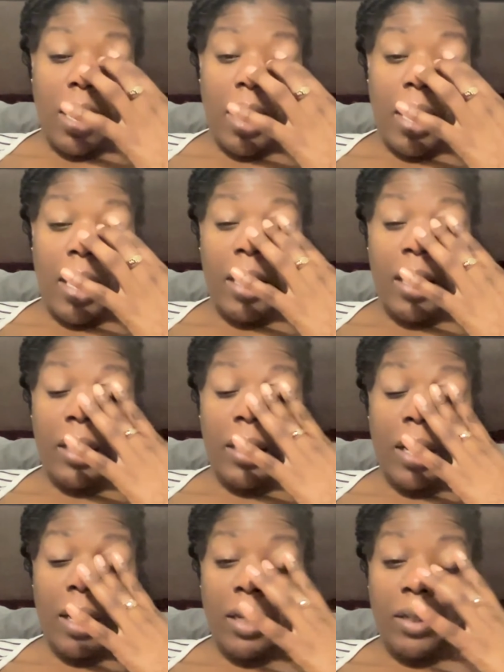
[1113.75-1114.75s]
and
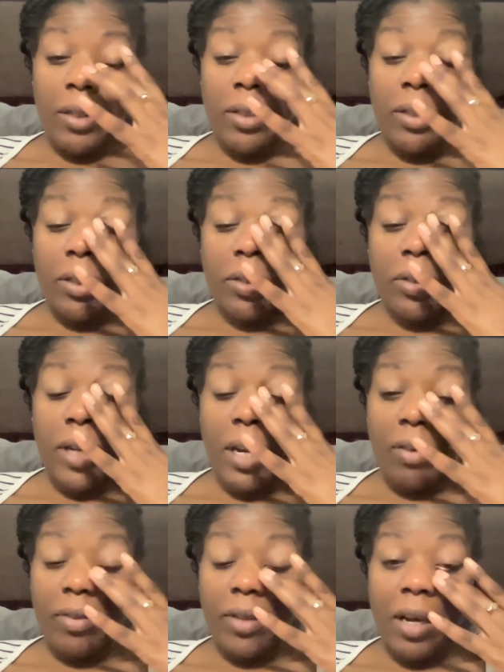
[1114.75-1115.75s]
I still
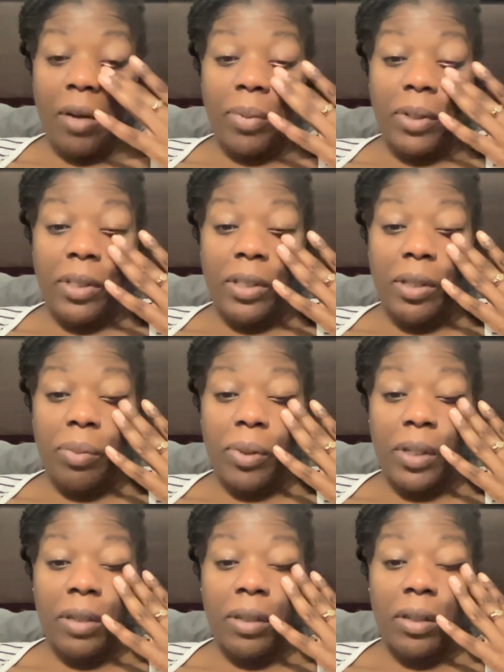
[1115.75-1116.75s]
have not been
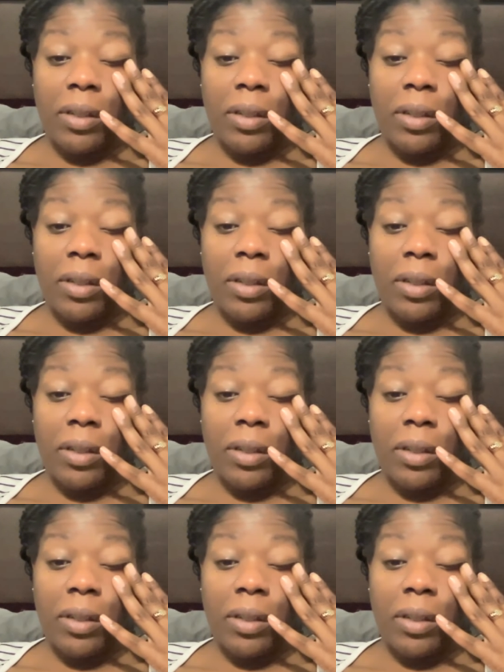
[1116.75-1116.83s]
sleeping,